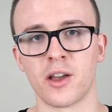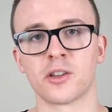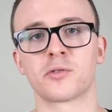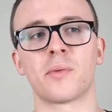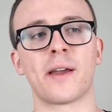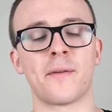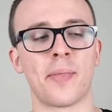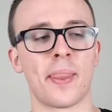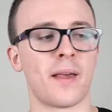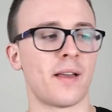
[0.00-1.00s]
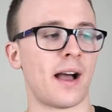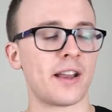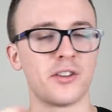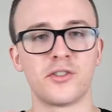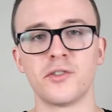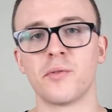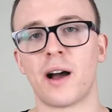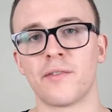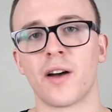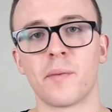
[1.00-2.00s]
So
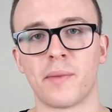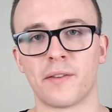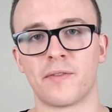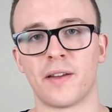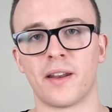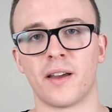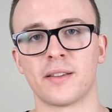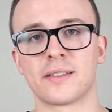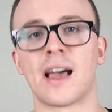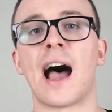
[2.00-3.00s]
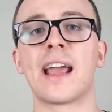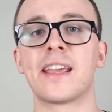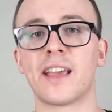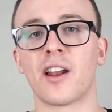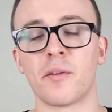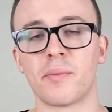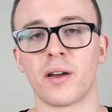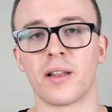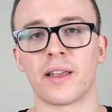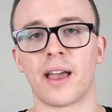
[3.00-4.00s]
I've upped my fitness. I get up
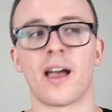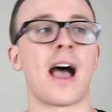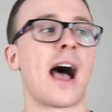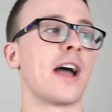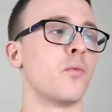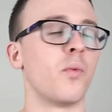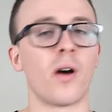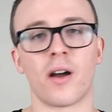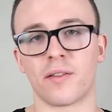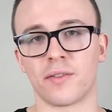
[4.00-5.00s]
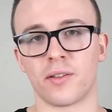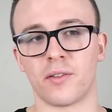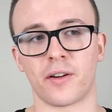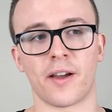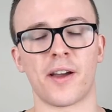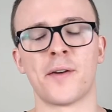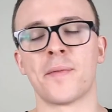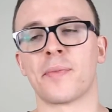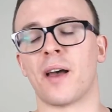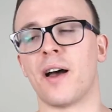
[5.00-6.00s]
earlier. I work for longer.
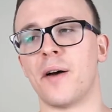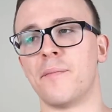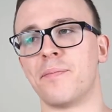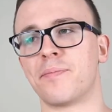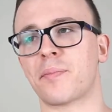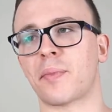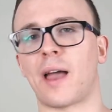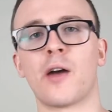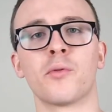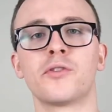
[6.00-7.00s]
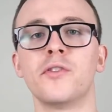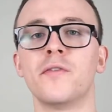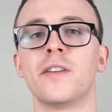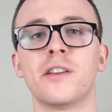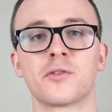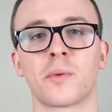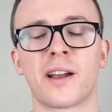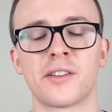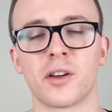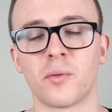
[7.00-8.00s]
I will do videos when
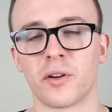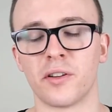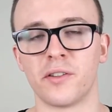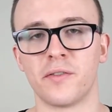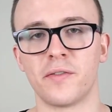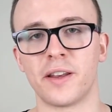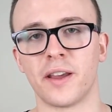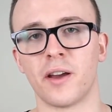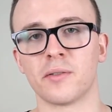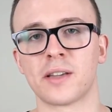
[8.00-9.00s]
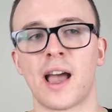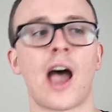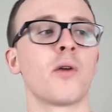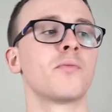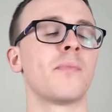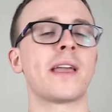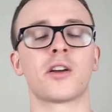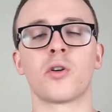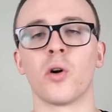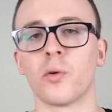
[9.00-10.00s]
I don't want to do videos. I'll make
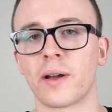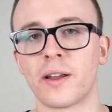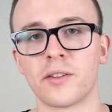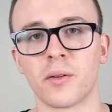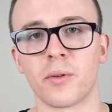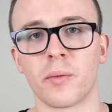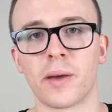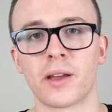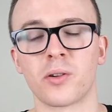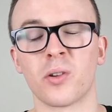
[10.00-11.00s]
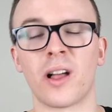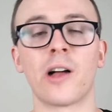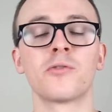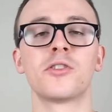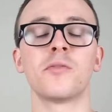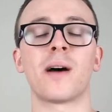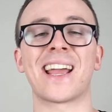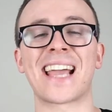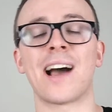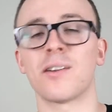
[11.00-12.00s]
a call when I don't want to make a call. I'll do my
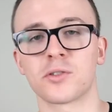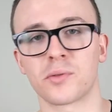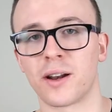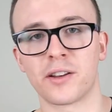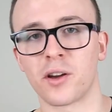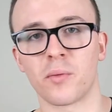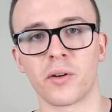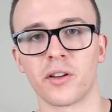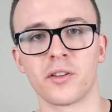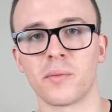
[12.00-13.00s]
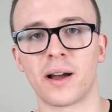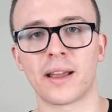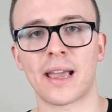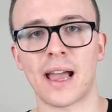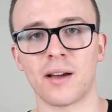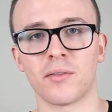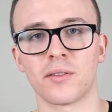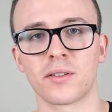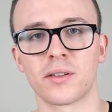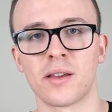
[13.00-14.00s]
accounts when I don't want to do my
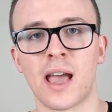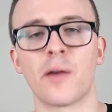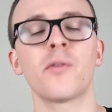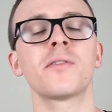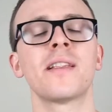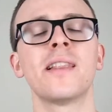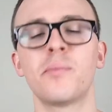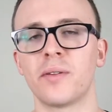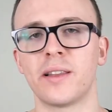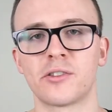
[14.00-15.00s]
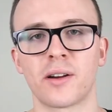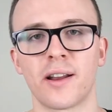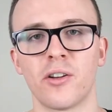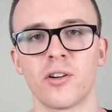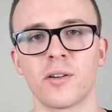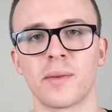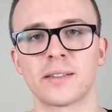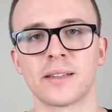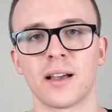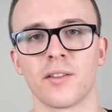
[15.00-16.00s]
accounts. I'm not deliberately trying to annoy
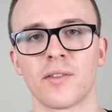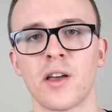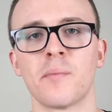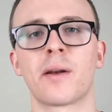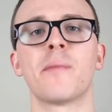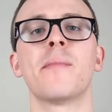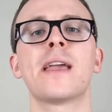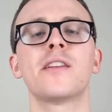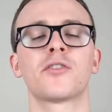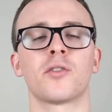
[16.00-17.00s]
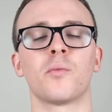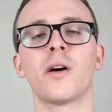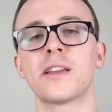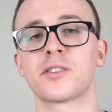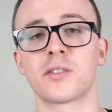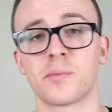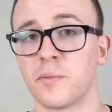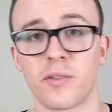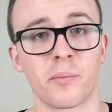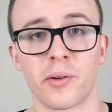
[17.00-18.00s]
myself, but I'm making sure, one, it stops you
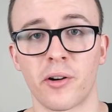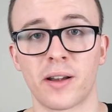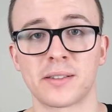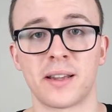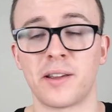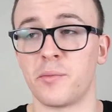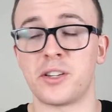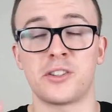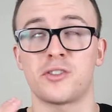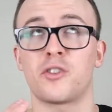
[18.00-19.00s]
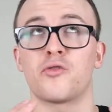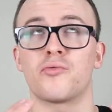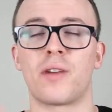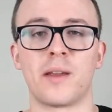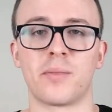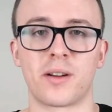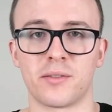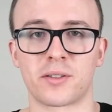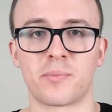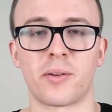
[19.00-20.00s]
from procrastinating, which is great
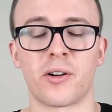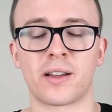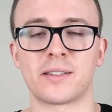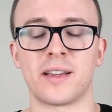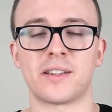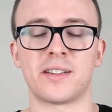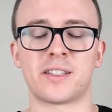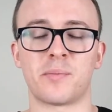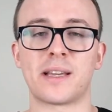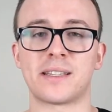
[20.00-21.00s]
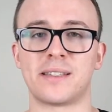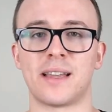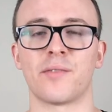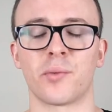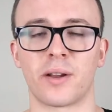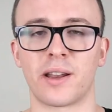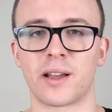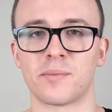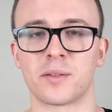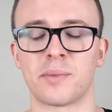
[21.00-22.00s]
because procrastination is the biggest devil when it
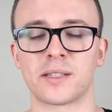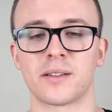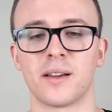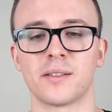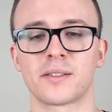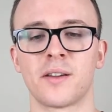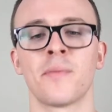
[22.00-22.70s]
comes to business.